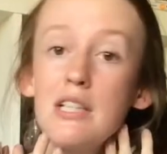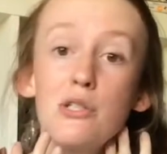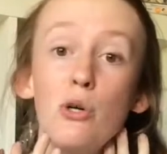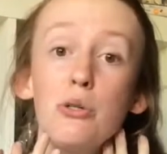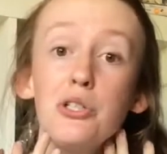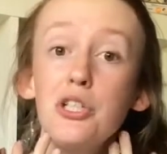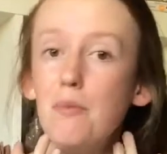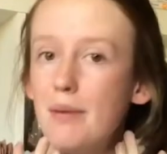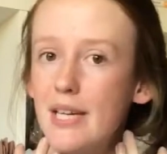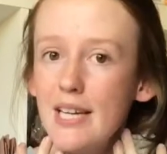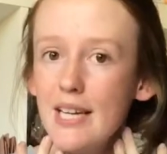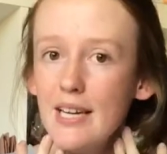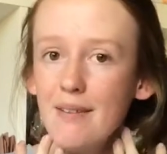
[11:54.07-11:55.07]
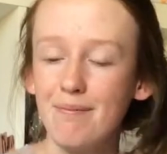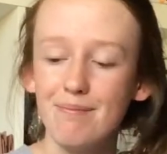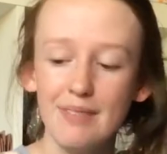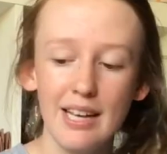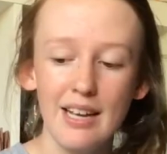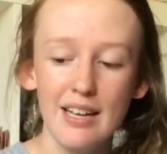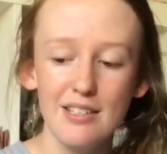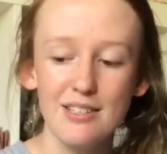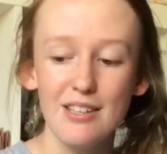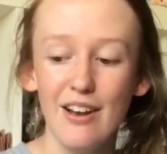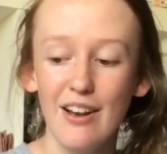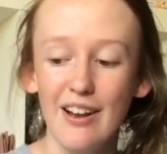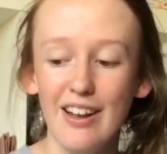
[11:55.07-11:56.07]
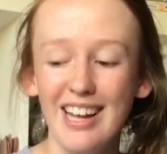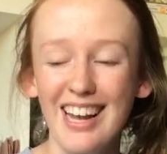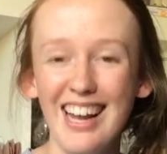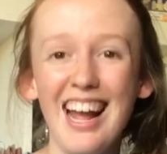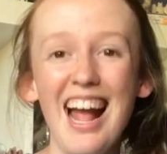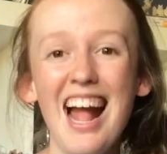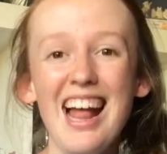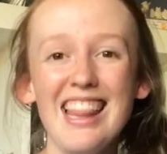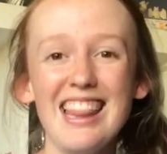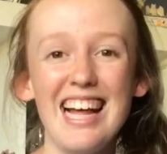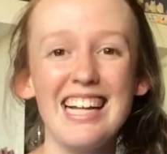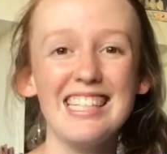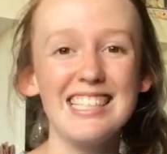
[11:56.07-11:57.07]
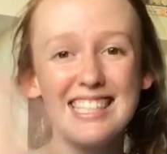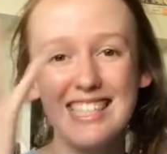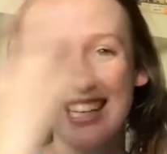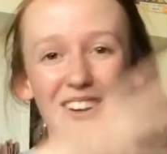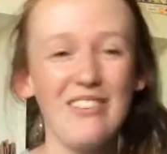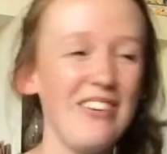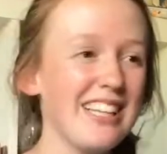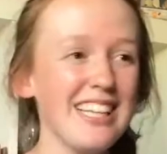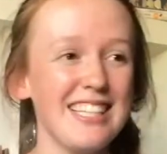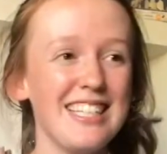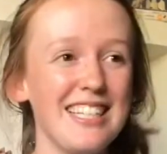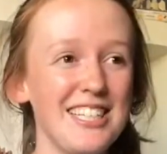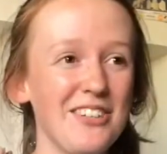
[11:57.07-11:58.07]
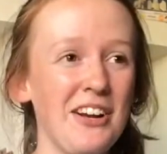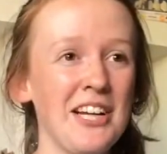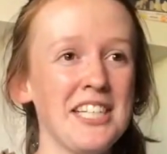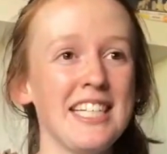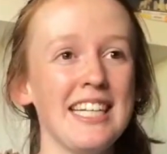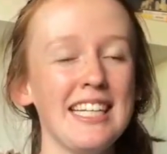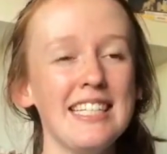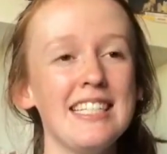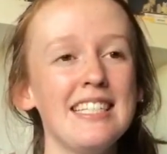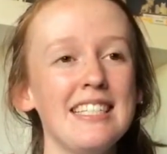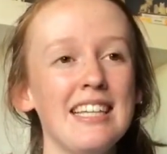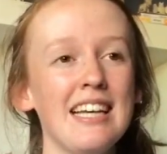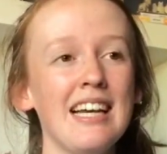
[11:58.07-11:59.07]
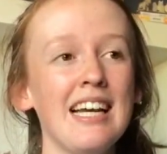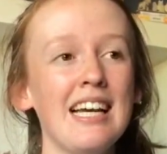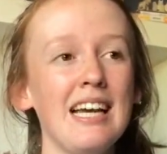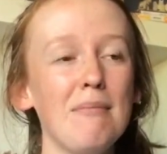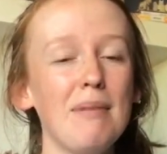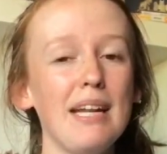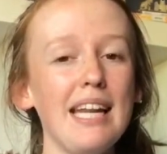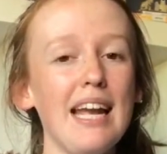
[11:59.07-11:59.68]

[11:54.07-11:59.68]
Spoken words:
called humidity. So that's what this situation is. But